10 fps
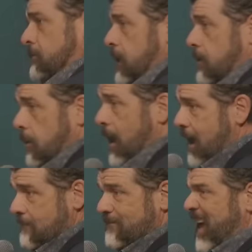maker I
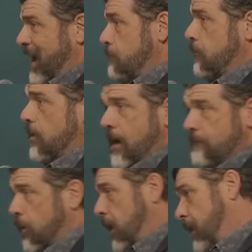have ever,
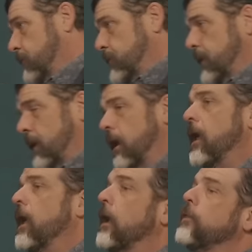ever, ever seen.
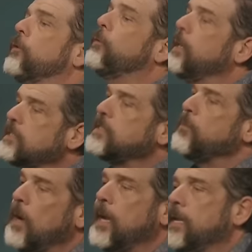And the reason why he